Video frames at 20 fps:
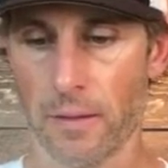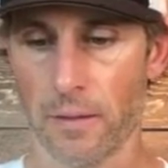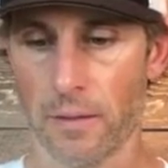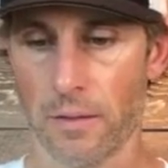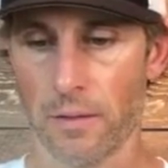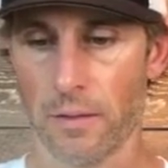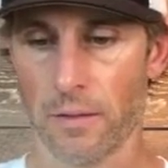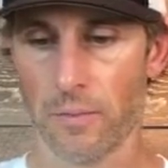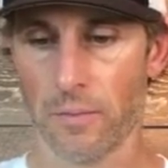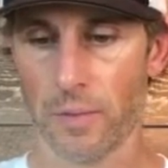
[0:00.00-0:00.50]

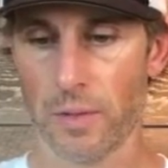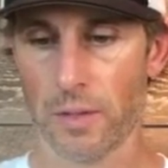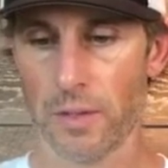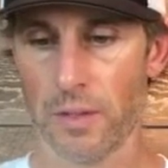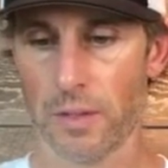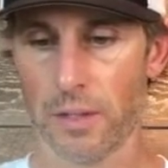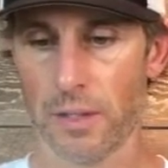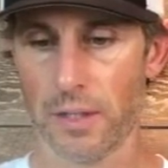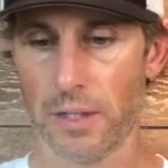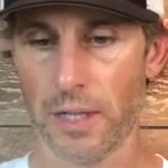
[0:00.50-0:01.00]
there's a bunch
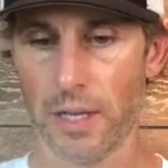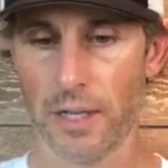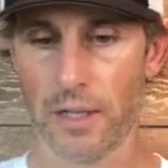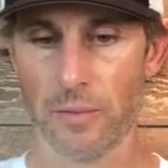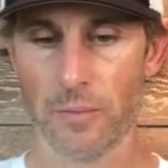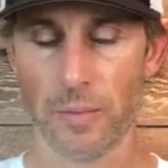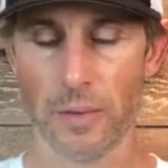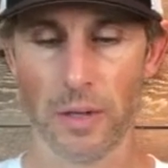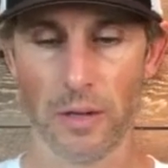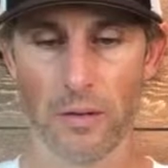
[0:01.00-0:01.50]
of states
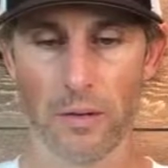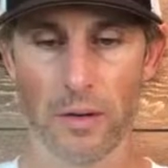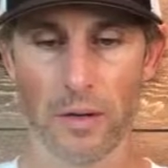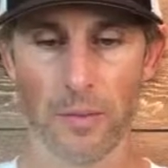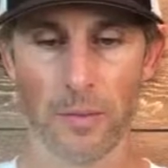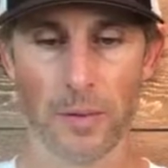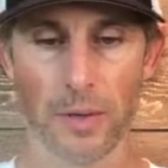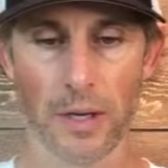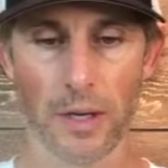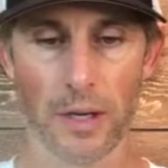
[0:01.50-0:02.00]
blowing
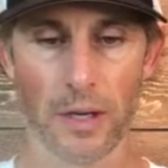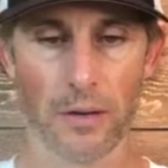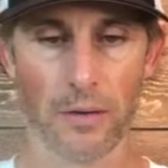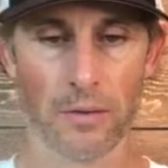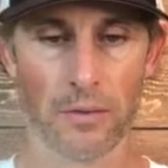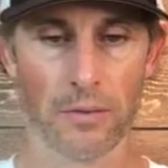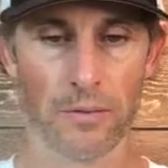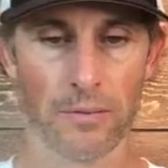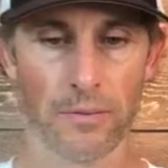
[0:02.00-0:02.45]
up again.